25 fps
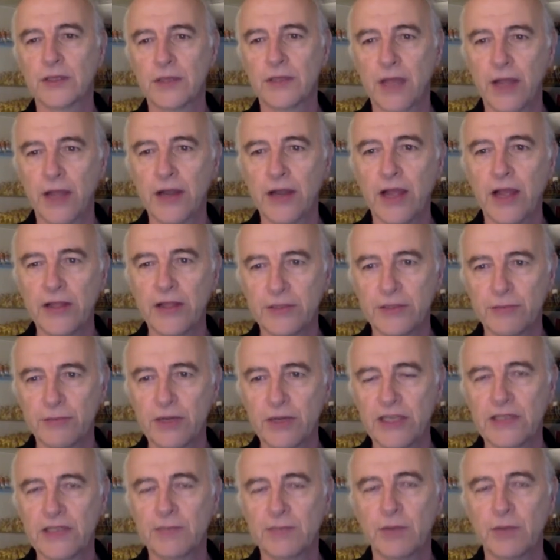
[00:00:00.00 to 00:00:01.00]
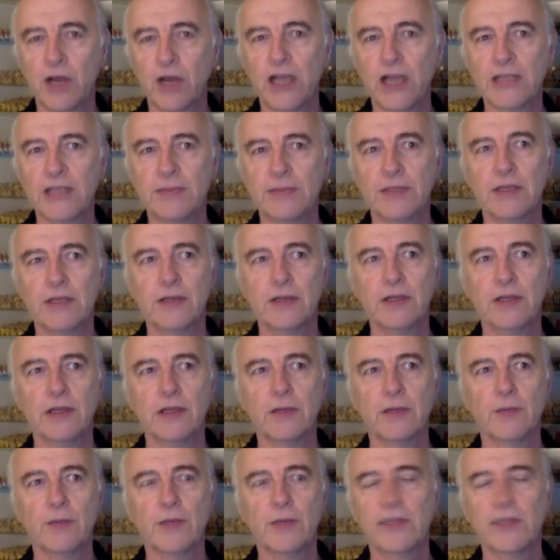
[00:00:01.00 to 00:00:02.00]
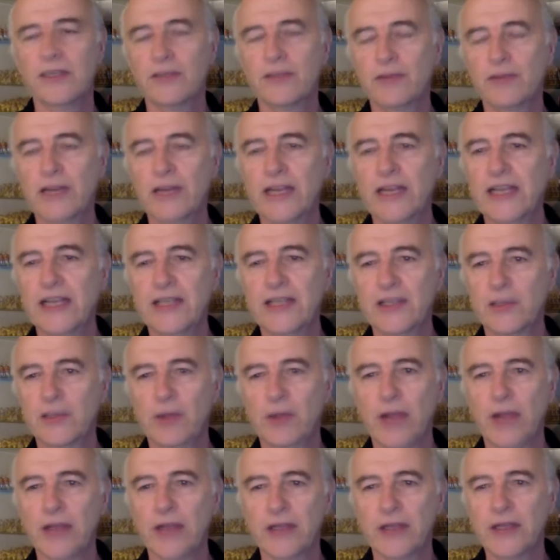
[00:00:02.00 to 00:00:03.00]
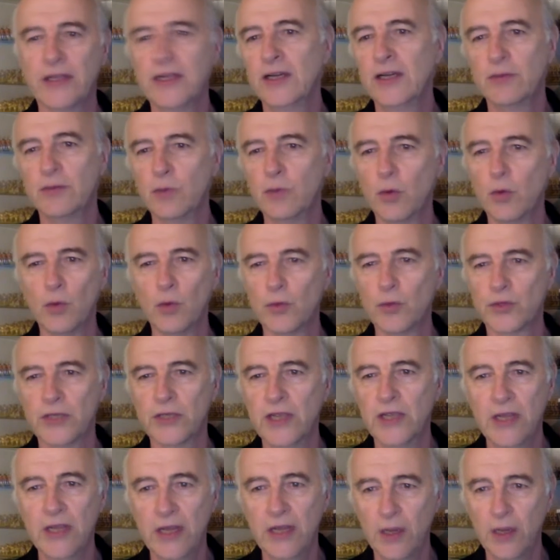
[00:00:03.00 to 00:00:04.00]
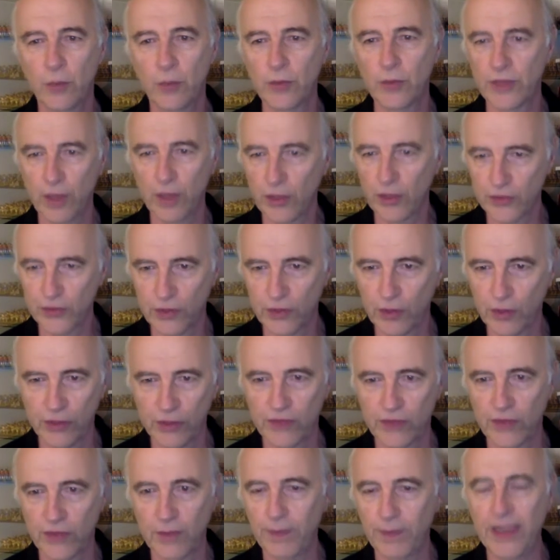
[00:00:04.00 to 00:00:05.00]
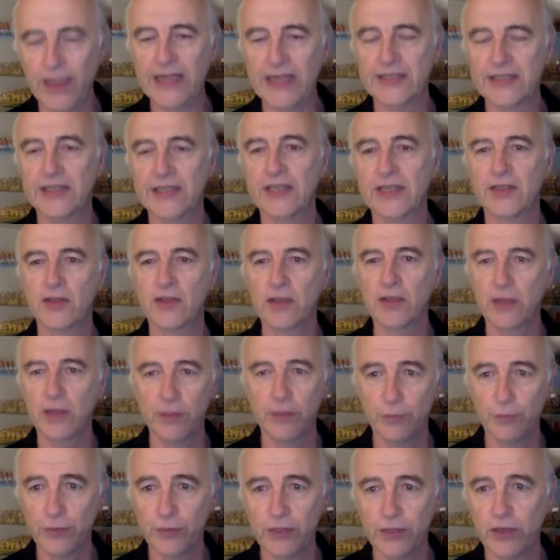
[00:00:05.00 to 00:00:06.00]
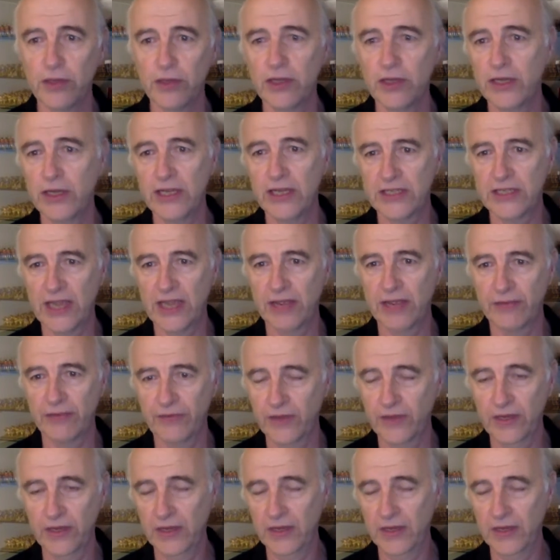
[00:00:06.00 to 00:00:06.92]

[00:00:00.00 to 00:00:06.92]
And that's really surprised me, that, you know, because it's really easy to write rules with lots and lots of complexity. So you need to have,